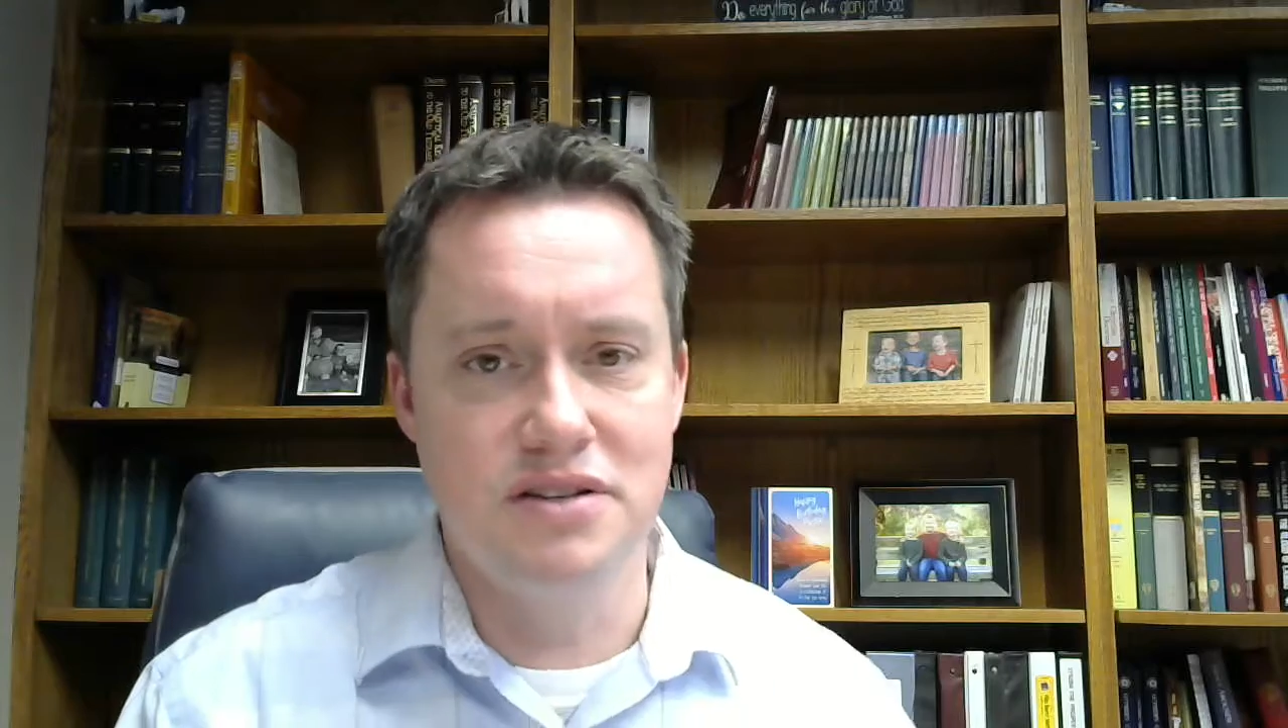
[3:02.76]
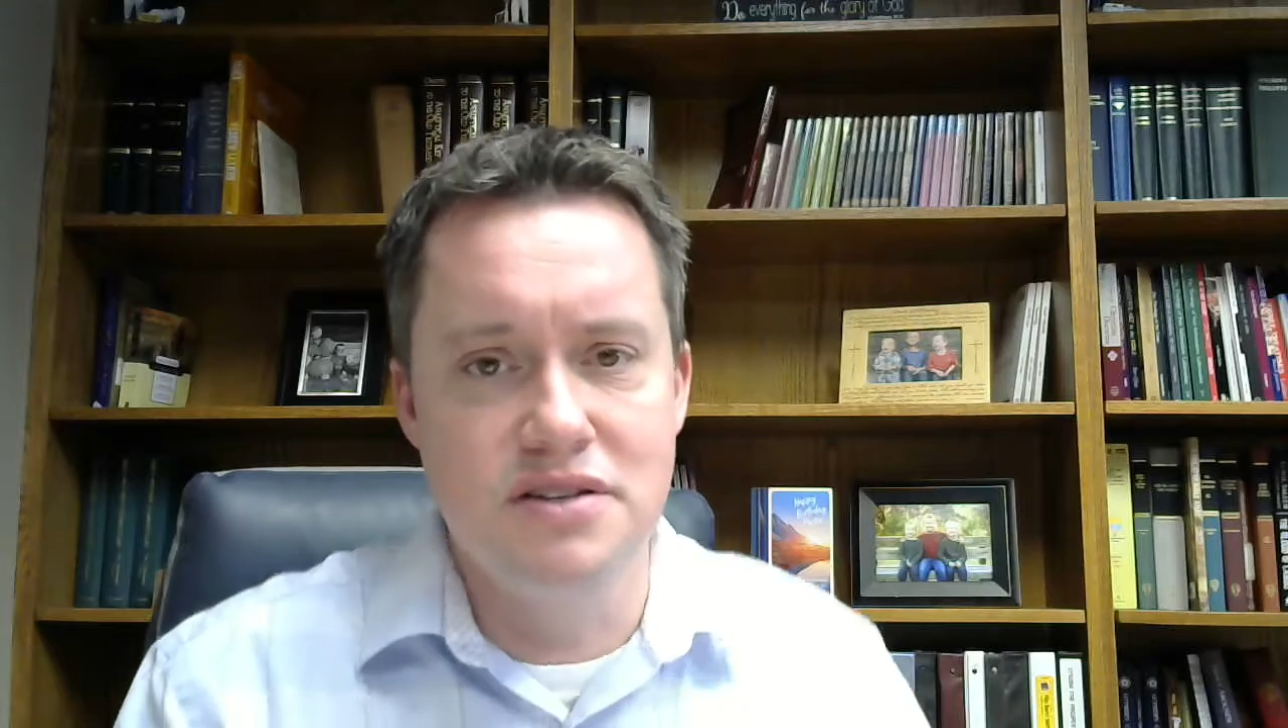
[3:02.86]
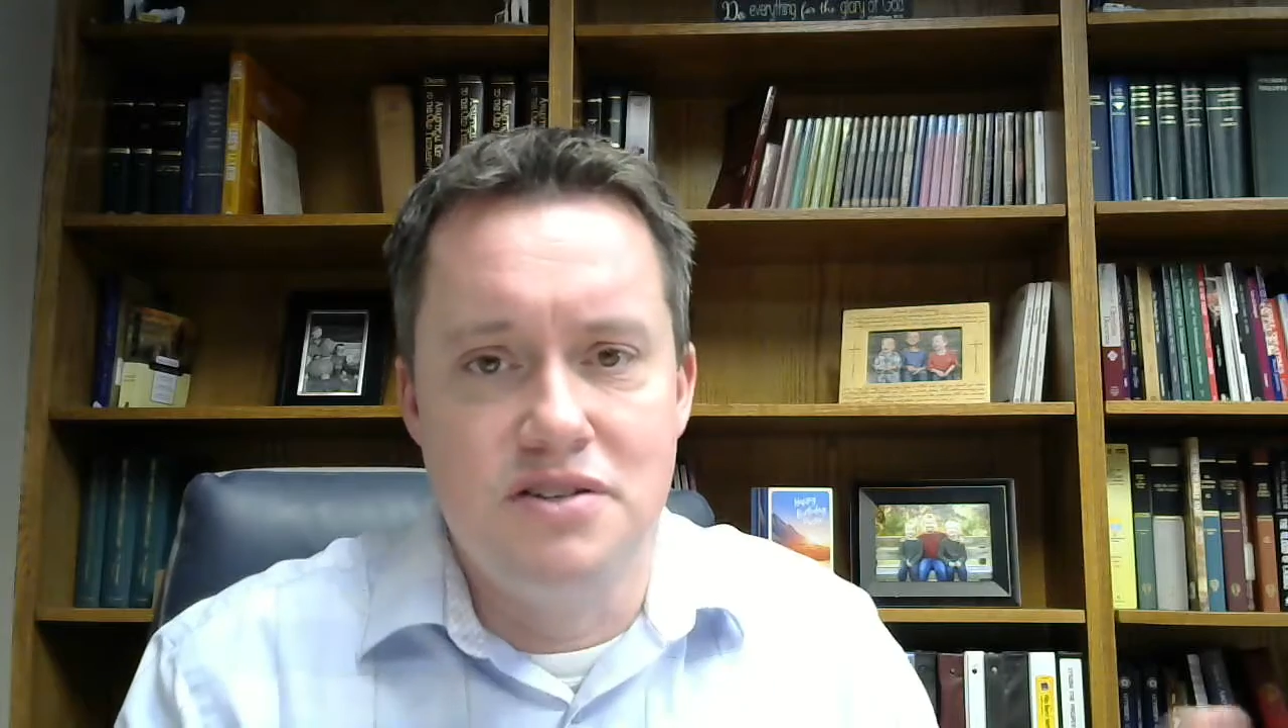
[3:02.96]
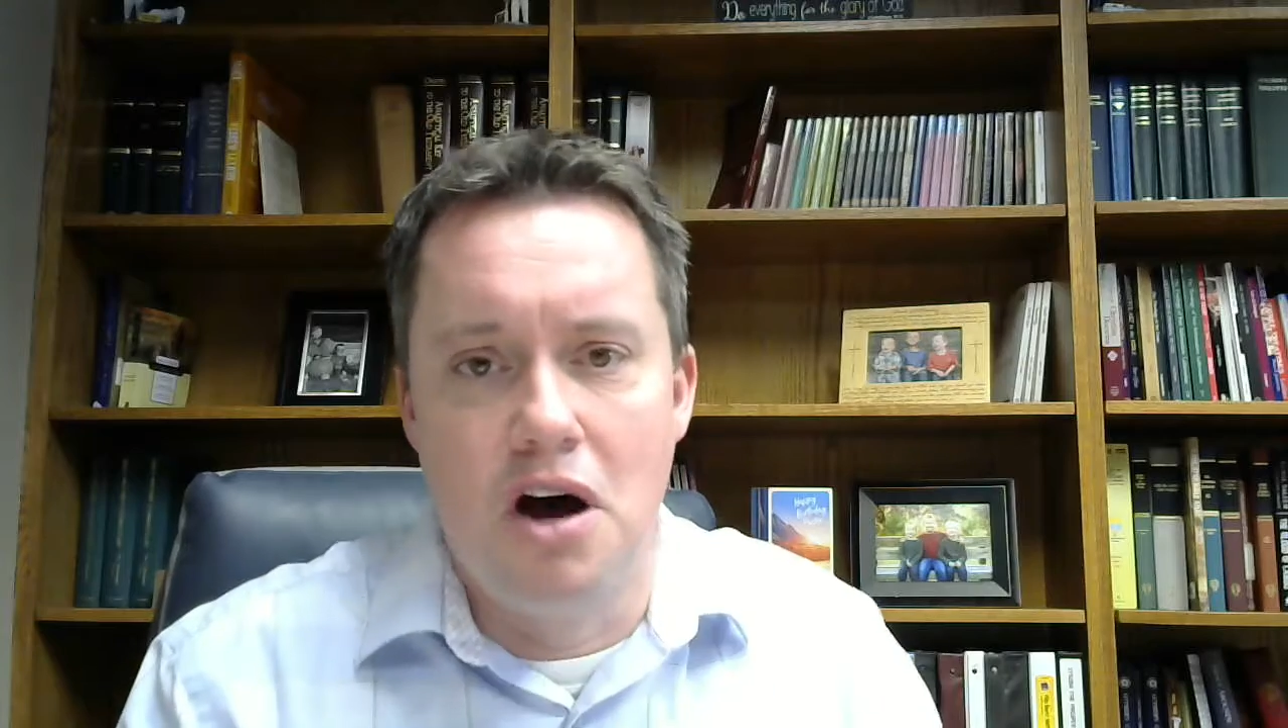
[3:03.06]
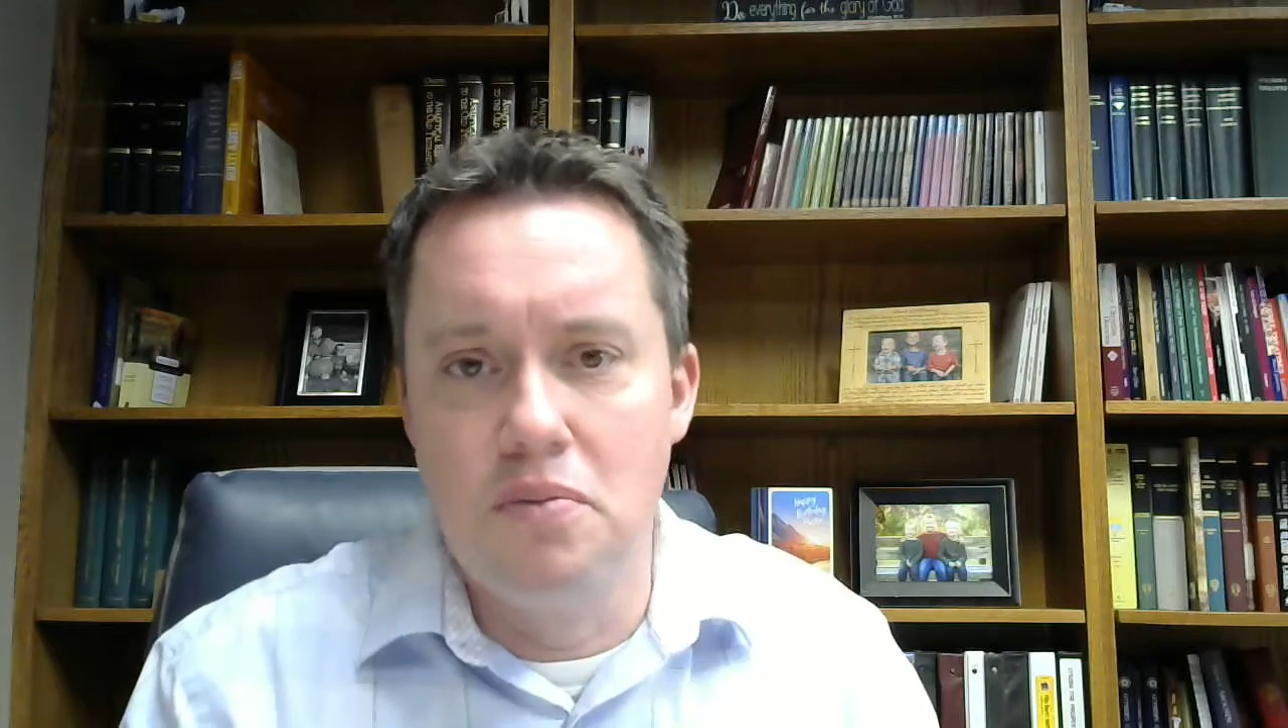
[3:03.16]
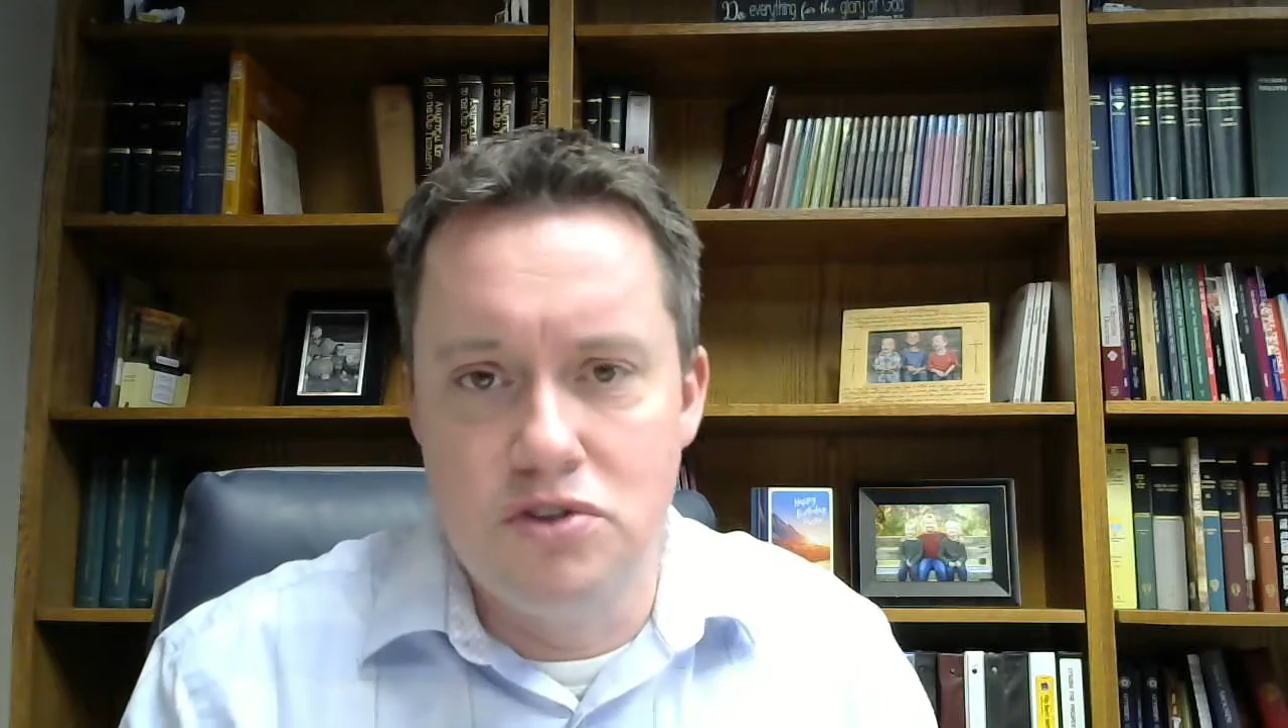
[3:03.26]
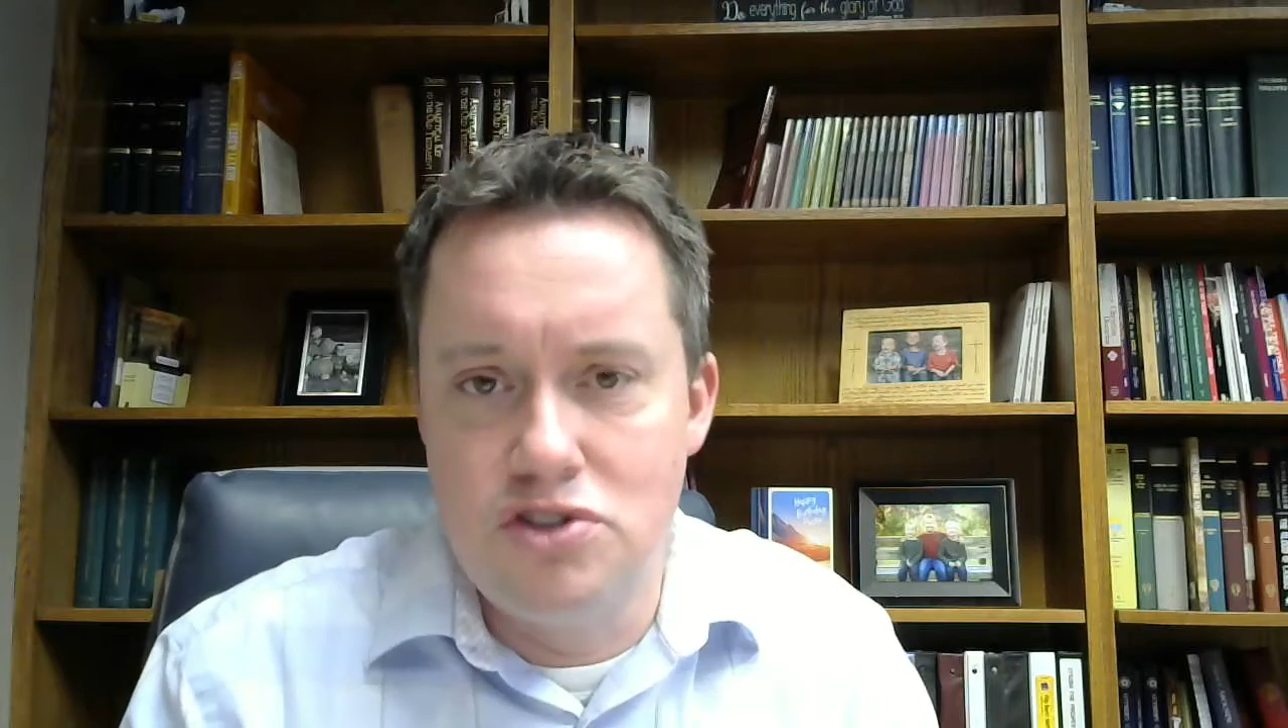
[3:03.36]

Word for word: the Psalm